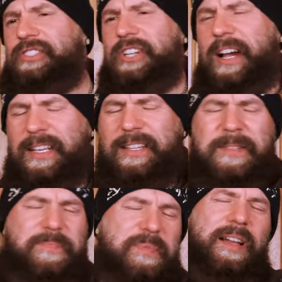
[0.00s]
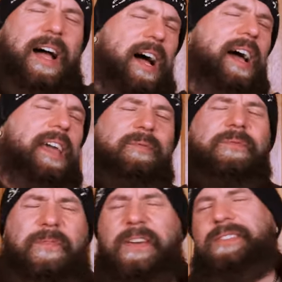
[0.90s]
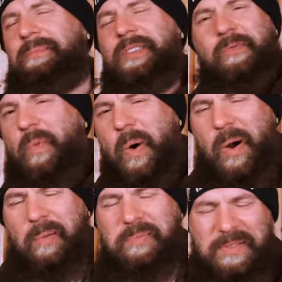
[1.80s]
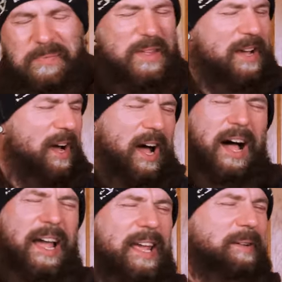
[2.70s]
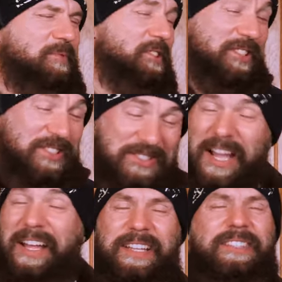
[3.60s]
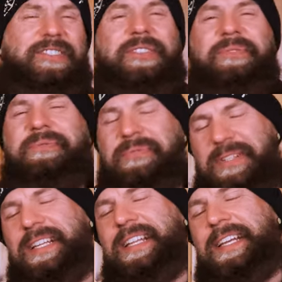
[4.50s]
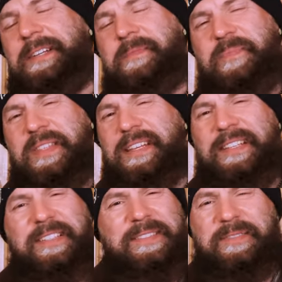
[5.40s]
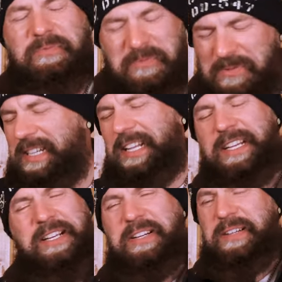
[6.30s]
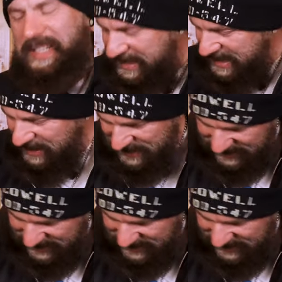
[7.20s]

jacket, I am feeling the warmth. I am just starting to really, really cook. I tell you,